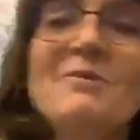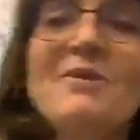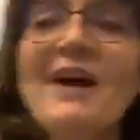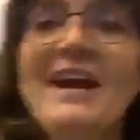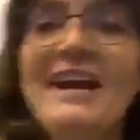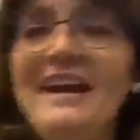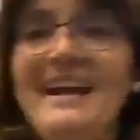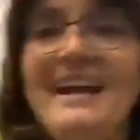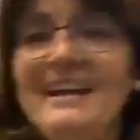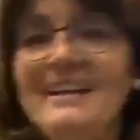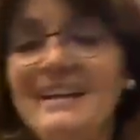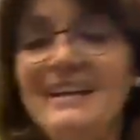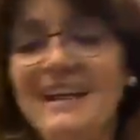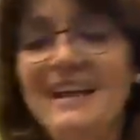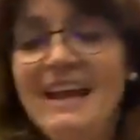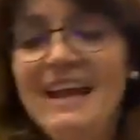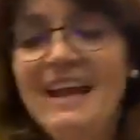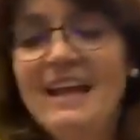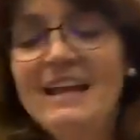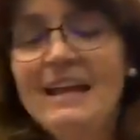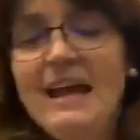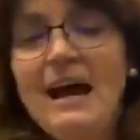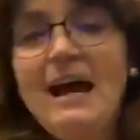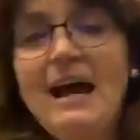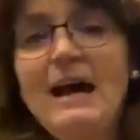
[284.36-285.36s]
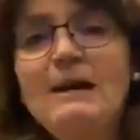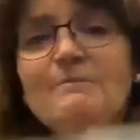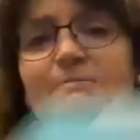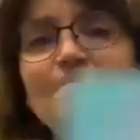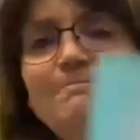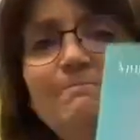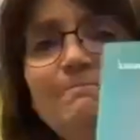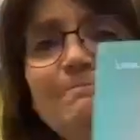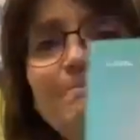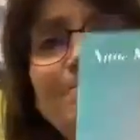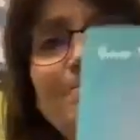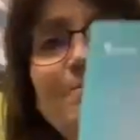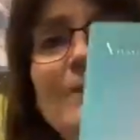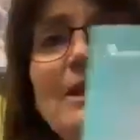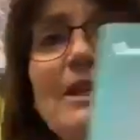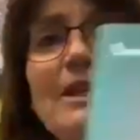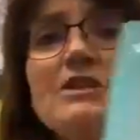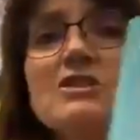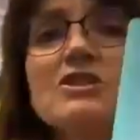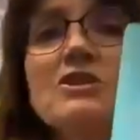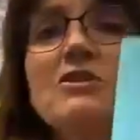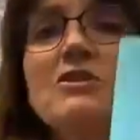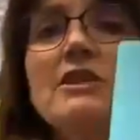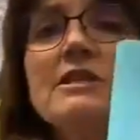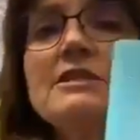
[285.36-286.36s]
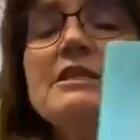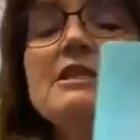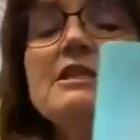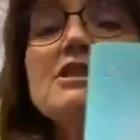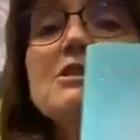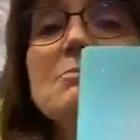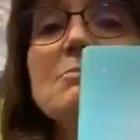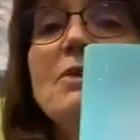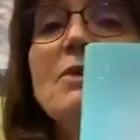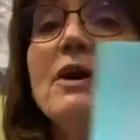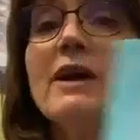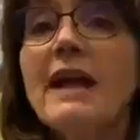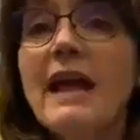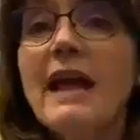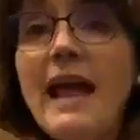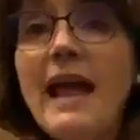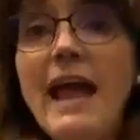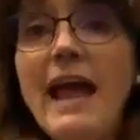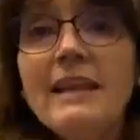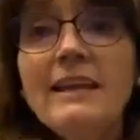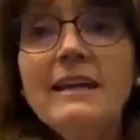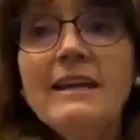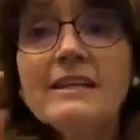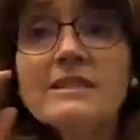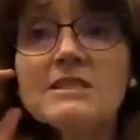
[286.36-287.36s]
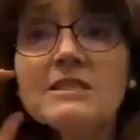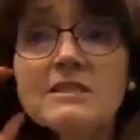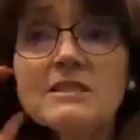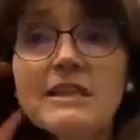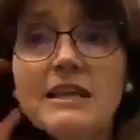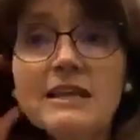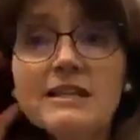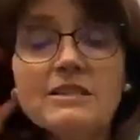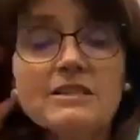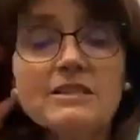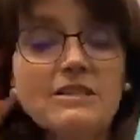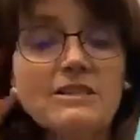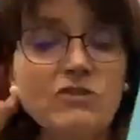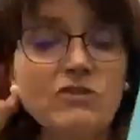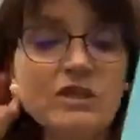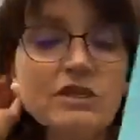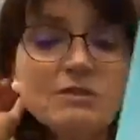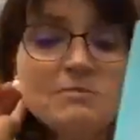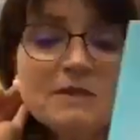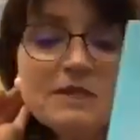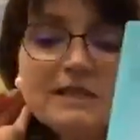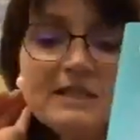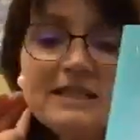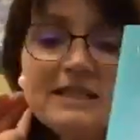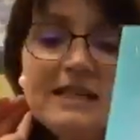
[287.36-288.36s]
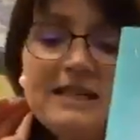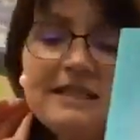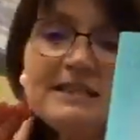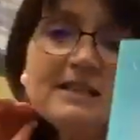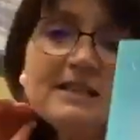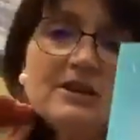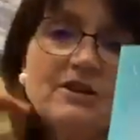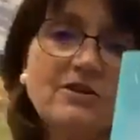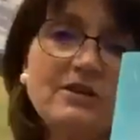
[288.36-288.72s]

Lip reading: right in. So this is a book, and it's Christmas season,